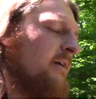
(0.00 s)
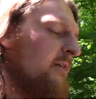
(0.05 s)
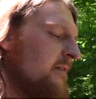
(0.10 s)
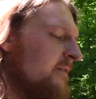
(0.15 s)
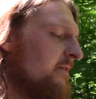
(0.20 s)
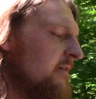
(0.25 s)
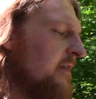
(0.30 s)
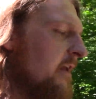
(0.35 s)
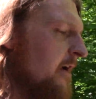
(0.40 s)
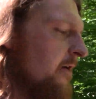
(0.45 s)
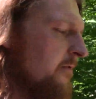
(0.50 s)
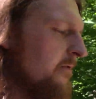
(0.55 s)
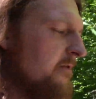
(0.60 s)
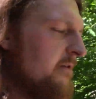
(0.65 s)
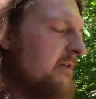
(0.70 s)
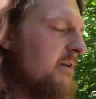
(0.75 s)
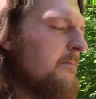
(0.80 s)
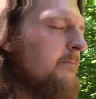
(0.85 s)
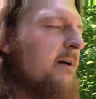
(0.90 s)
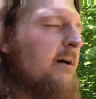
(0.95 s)
It's not
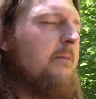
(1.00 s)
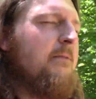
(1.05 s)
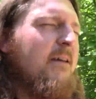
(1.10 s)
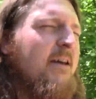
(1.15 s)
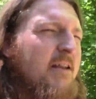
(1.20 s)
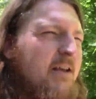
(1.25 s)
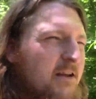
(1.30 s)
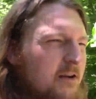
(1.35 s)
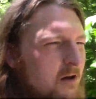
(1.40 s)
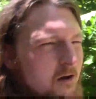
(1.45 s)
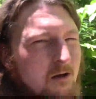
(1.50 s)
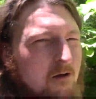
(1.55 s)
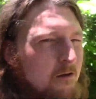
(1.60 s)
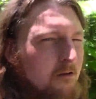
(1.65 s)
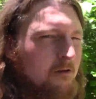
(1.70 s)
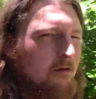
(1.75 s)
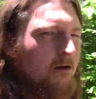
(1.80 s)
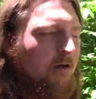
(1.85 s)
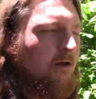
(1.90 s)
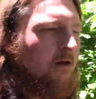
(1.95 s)
really about that at
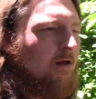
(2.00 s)
all.